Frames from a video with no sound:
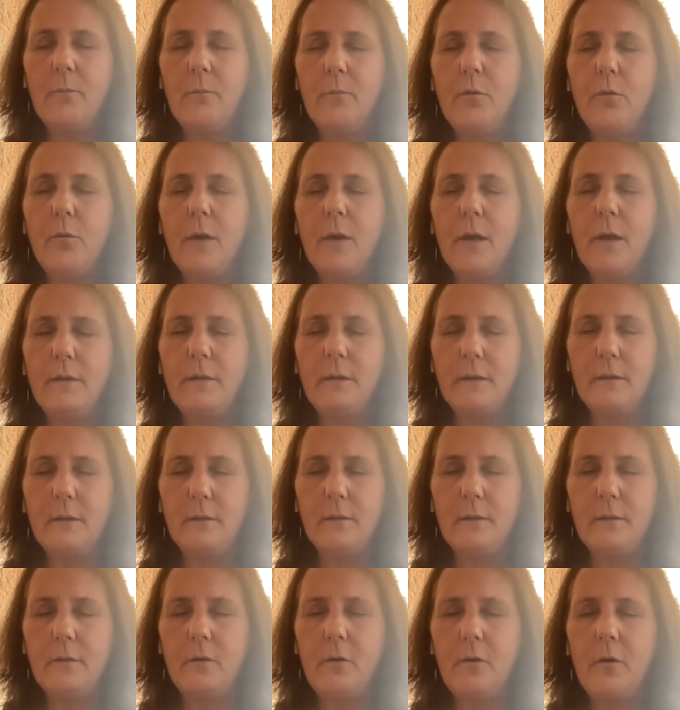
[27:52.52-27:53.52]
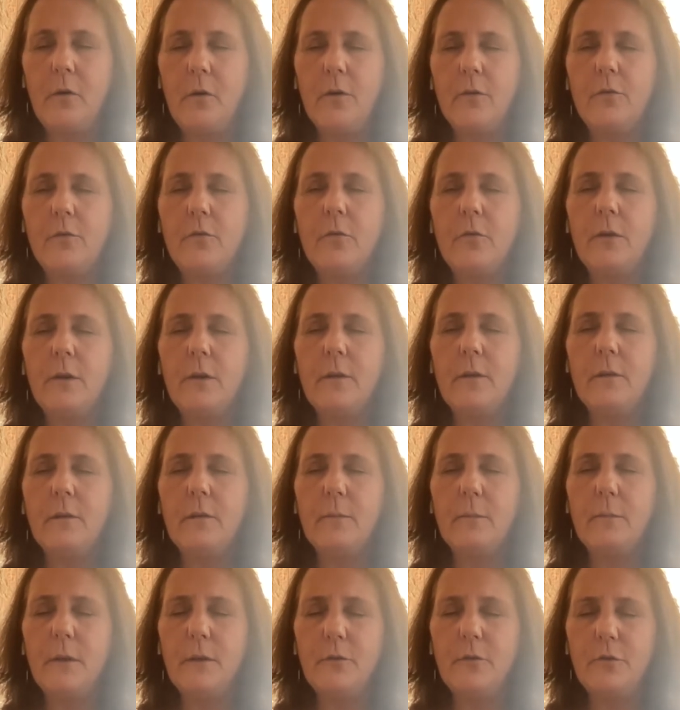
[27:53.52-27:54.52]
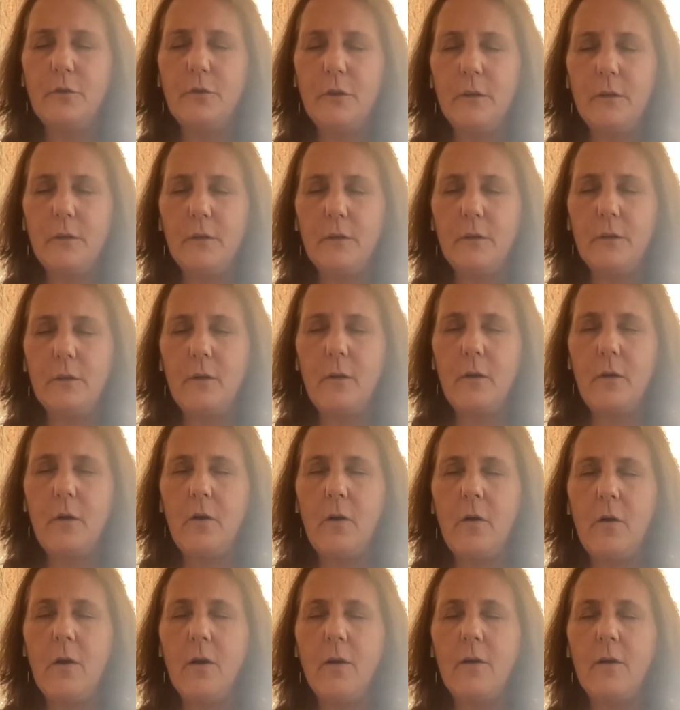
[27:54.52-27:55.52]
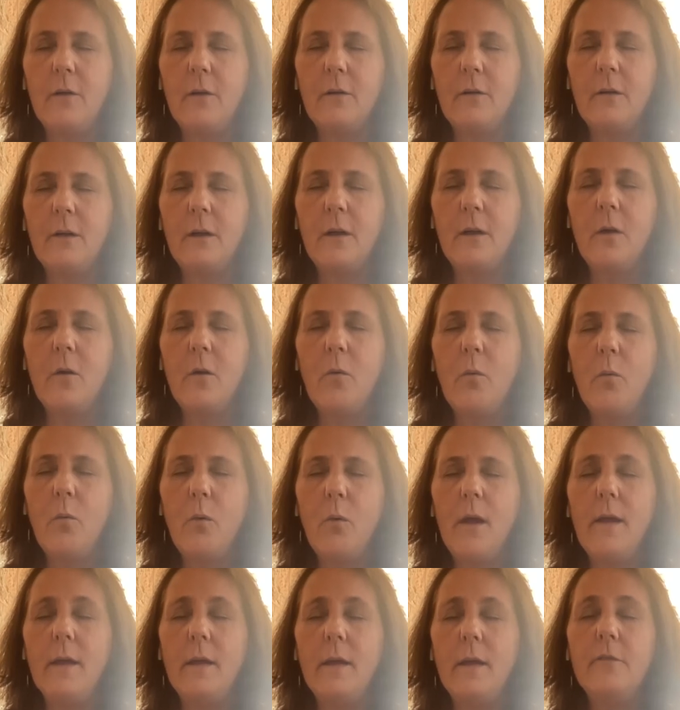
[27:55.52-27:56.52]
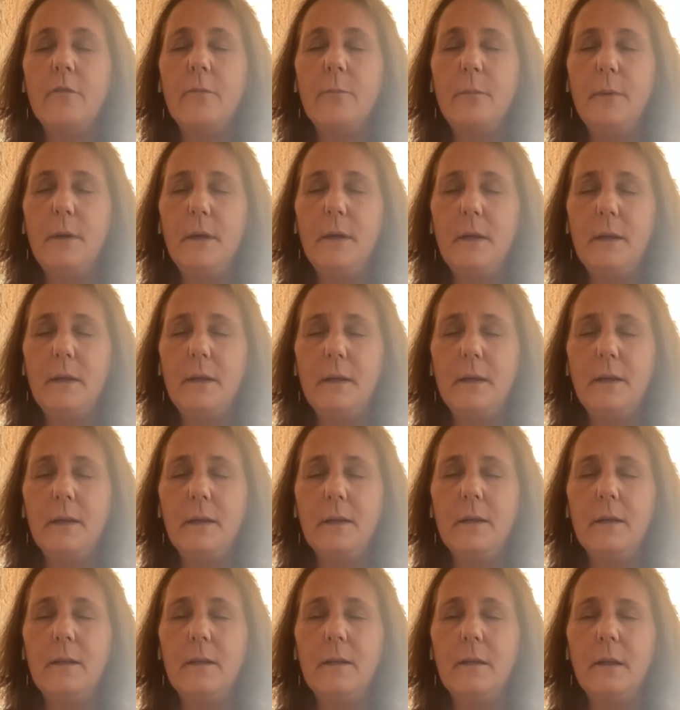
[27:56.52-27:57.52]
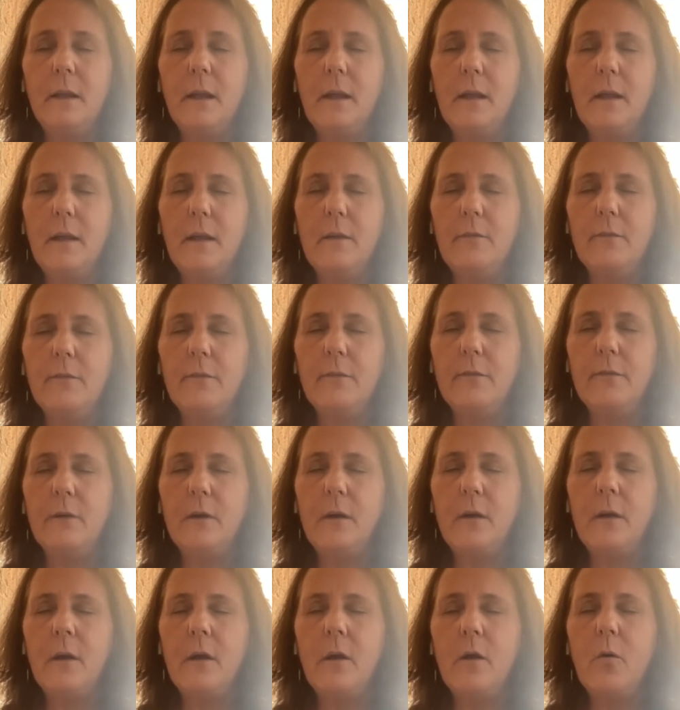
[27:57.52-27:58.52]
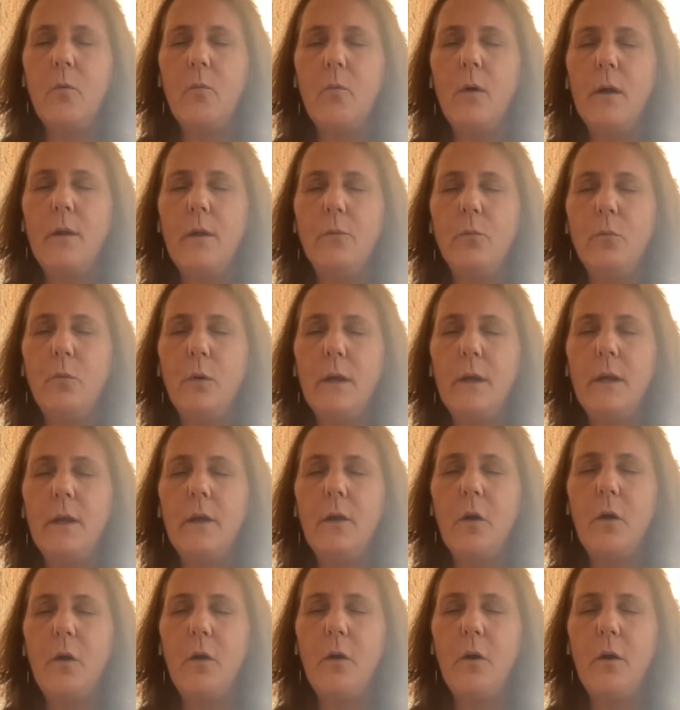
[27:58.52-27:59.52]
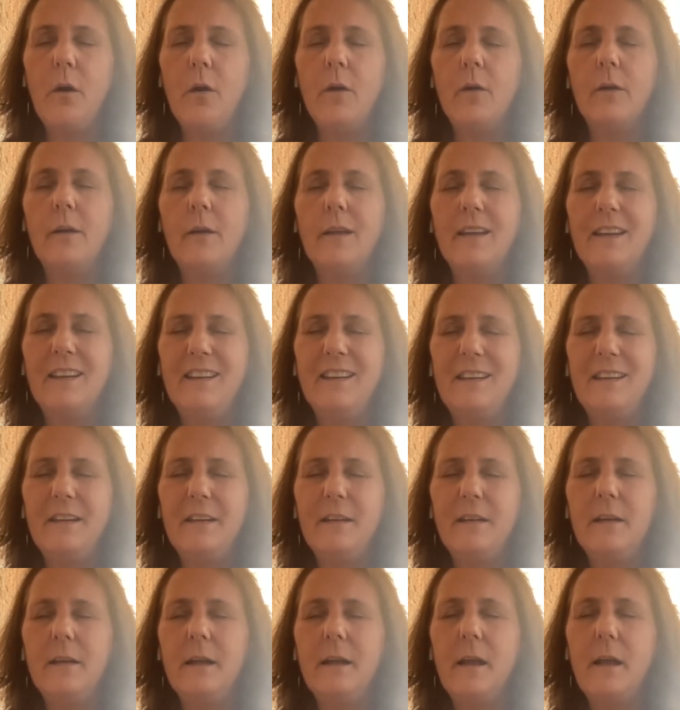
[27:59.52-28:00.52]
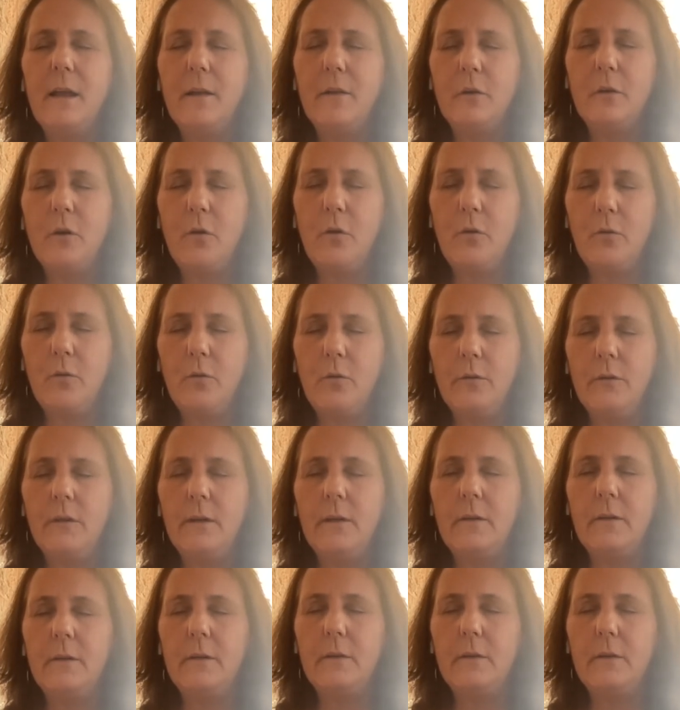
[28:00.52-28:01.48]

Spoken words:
presence, our transmission, our way of being in life when we are in and holding